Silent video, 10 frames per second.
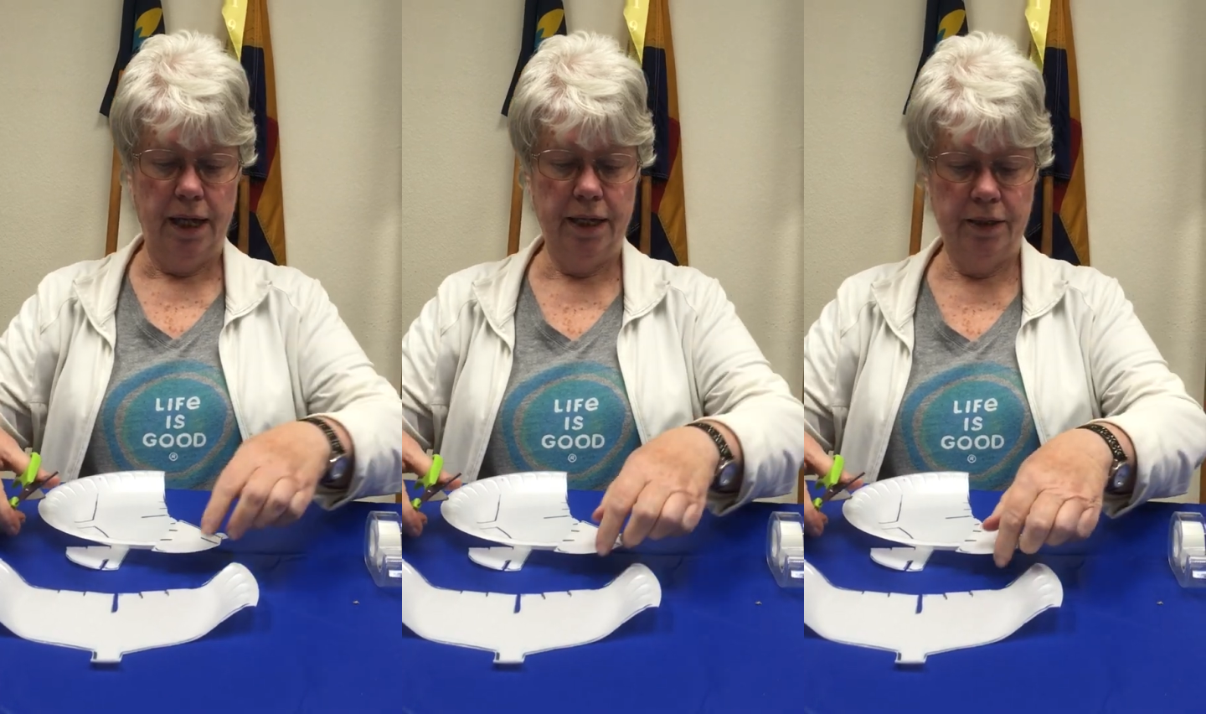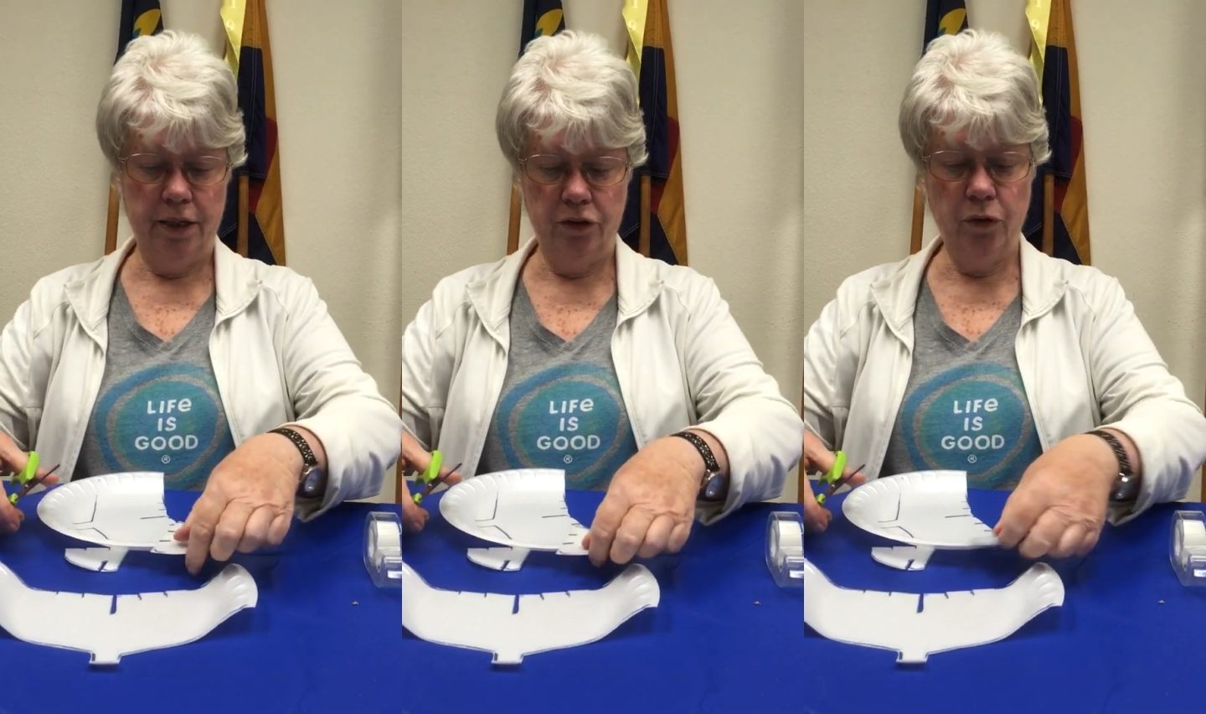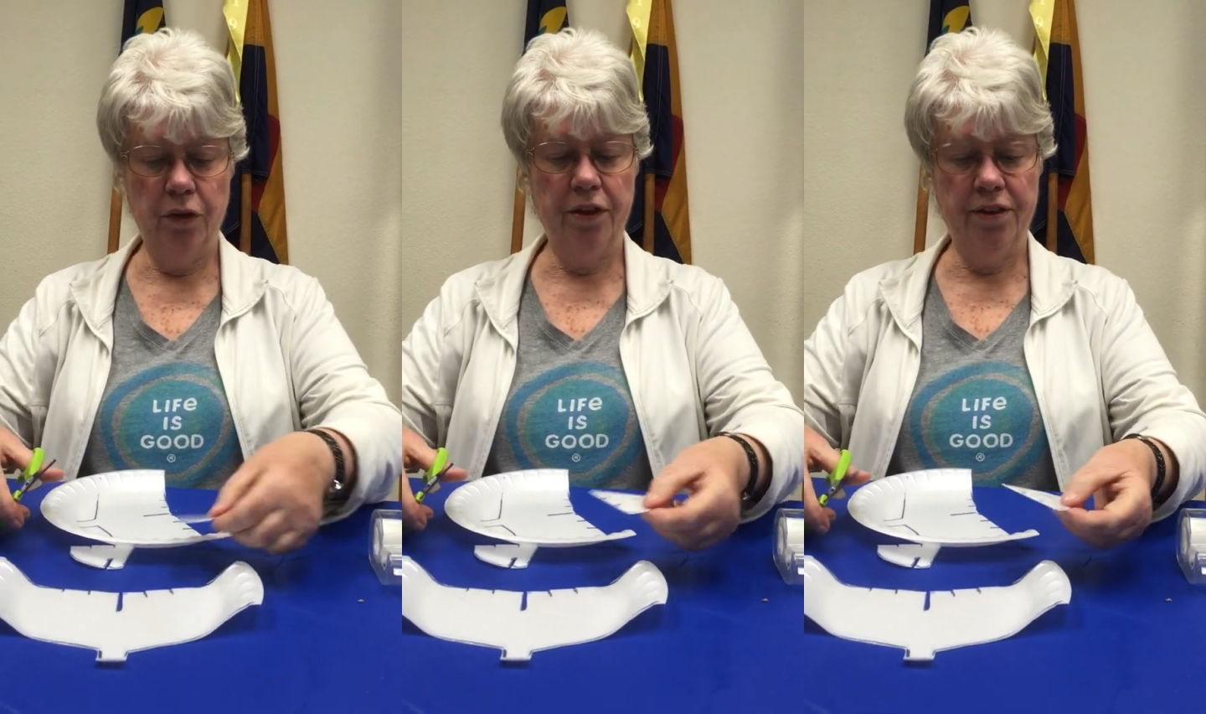And then, so
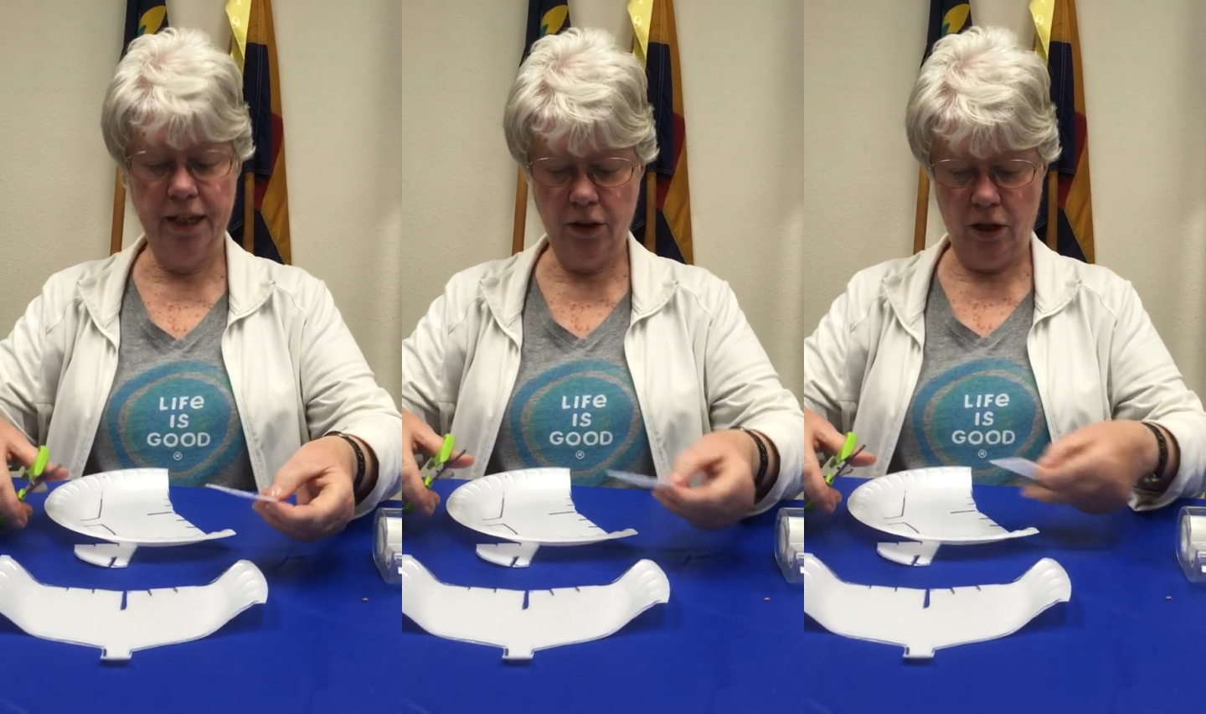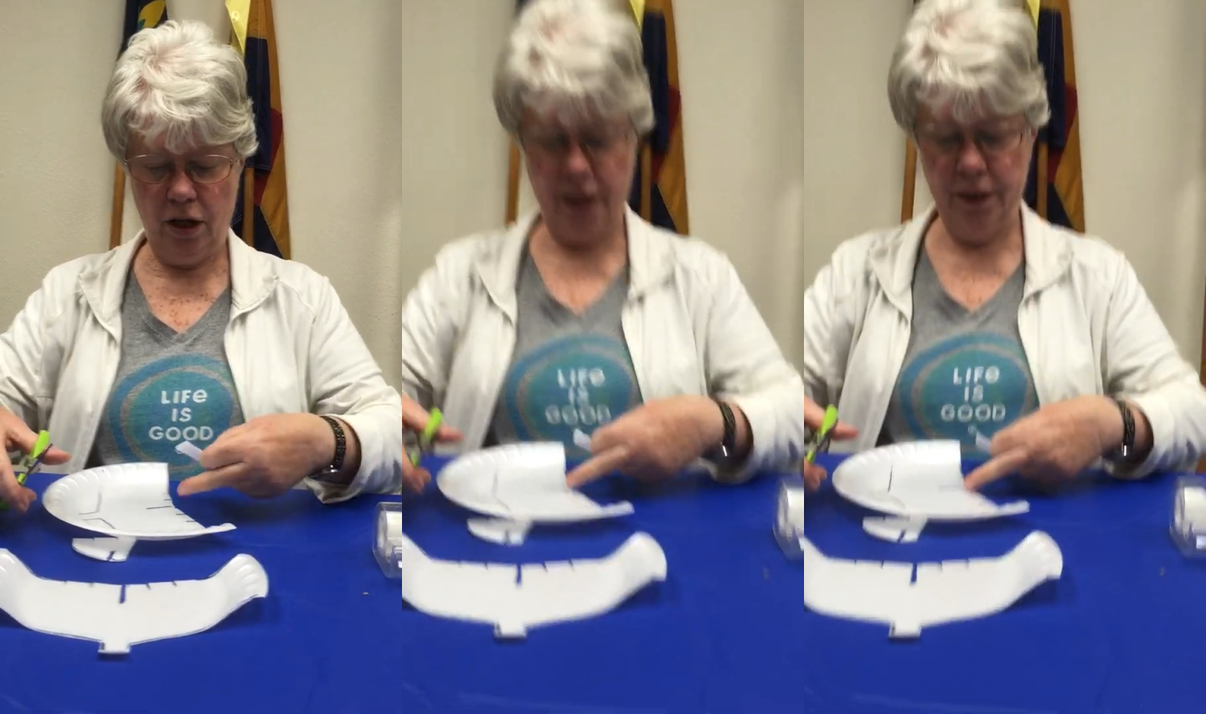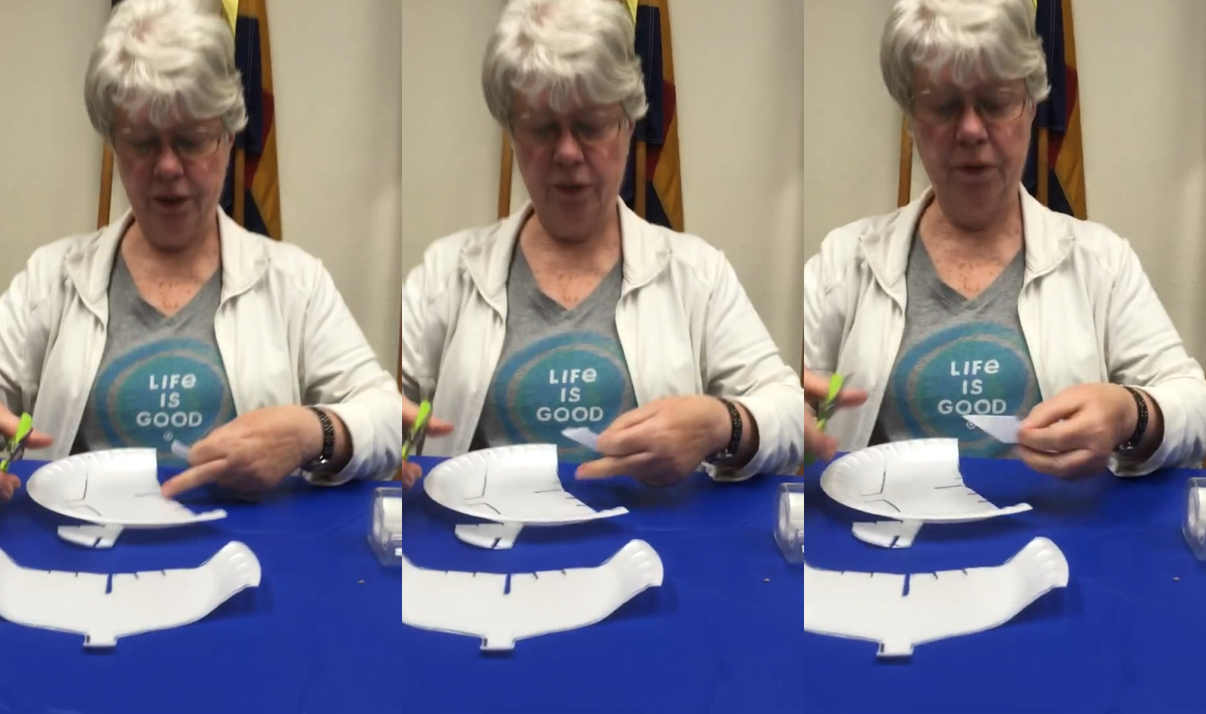the thick
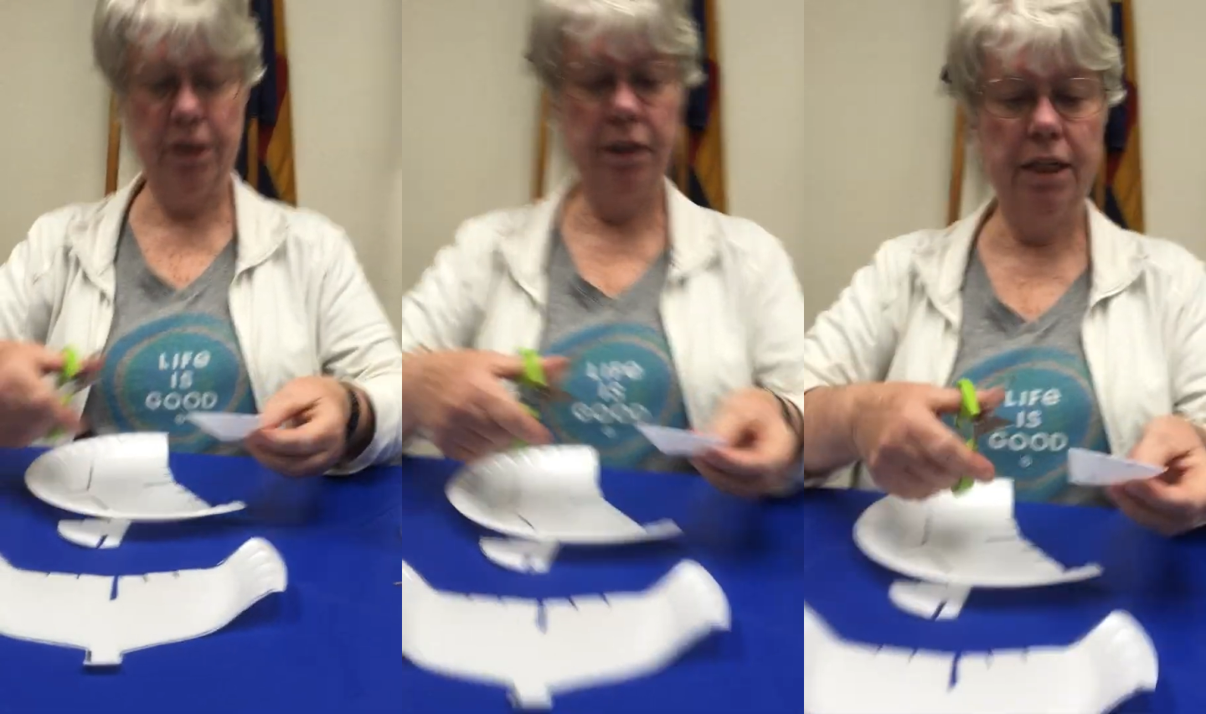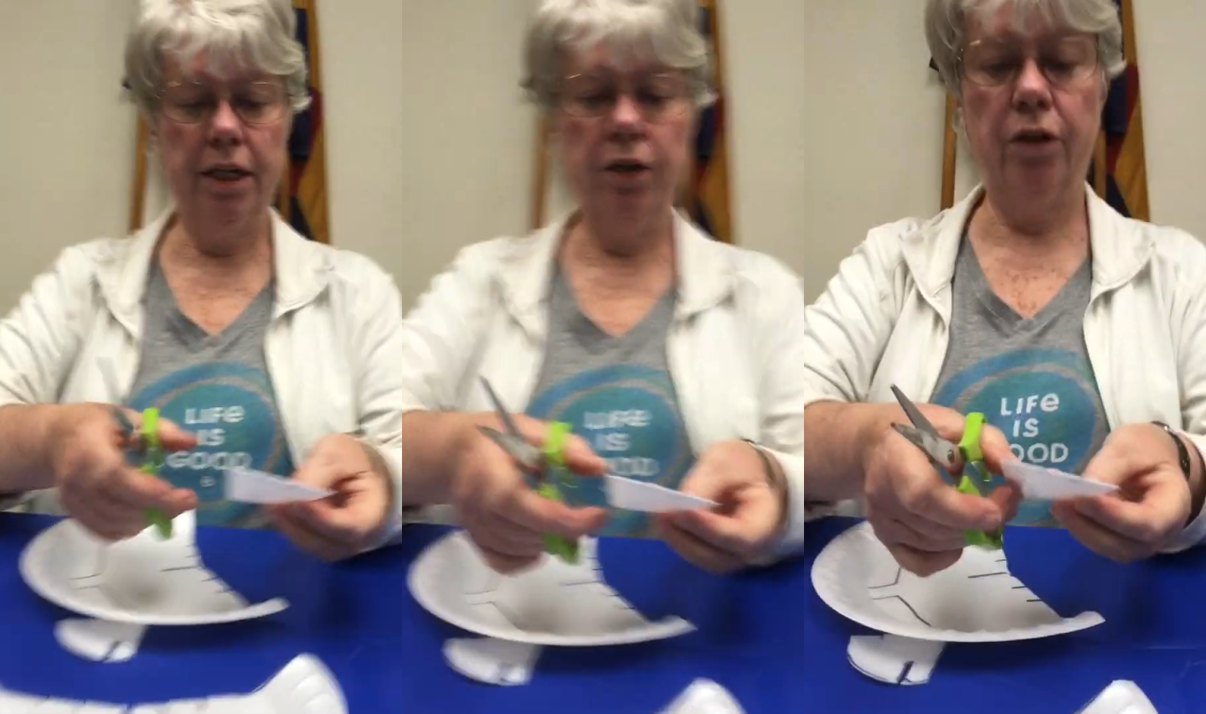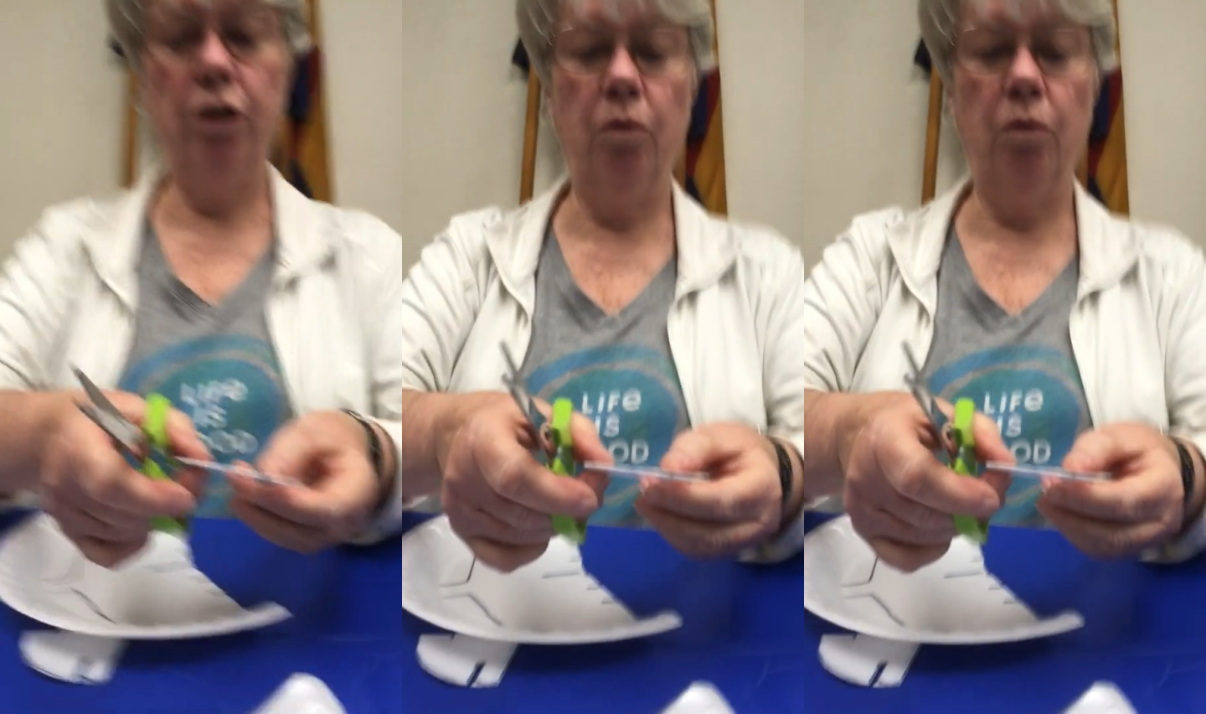lines that we did here, you